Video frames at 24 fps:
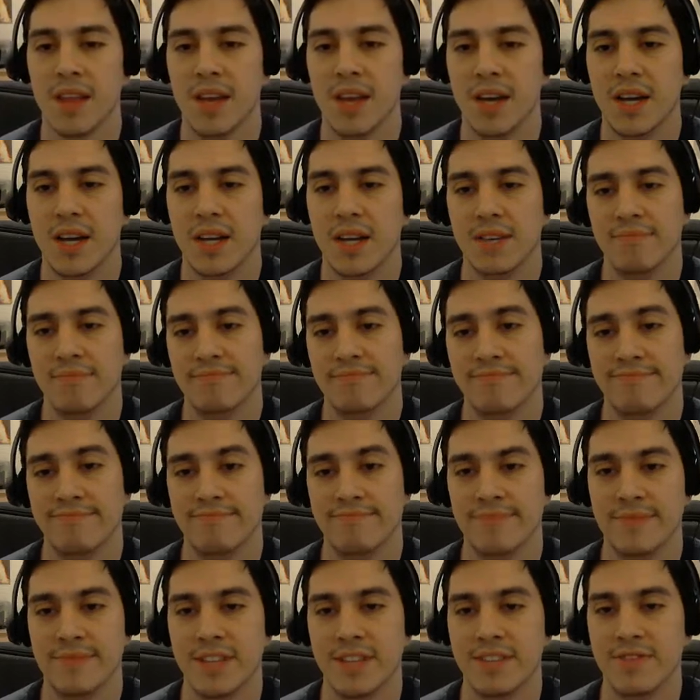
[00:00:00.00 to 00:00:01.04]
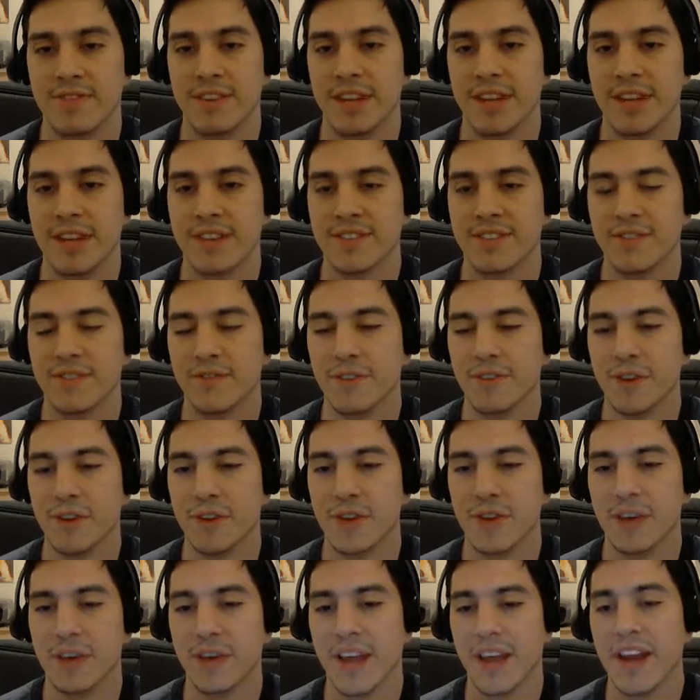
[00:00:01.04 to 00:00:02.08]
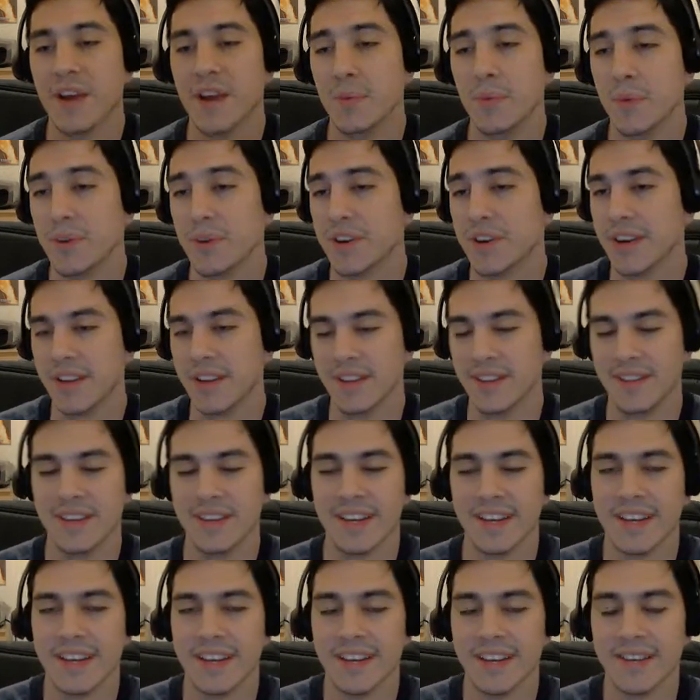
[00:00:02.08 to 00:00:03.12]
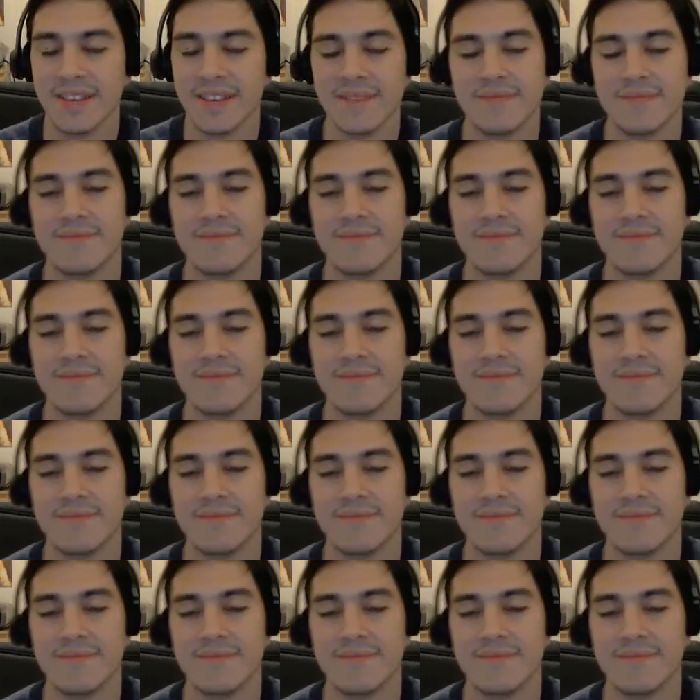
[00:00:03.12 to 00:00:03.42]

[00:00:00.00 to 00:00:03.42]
Um, that's fine, I guess I'll figure it out. Ah, root canal, I get it.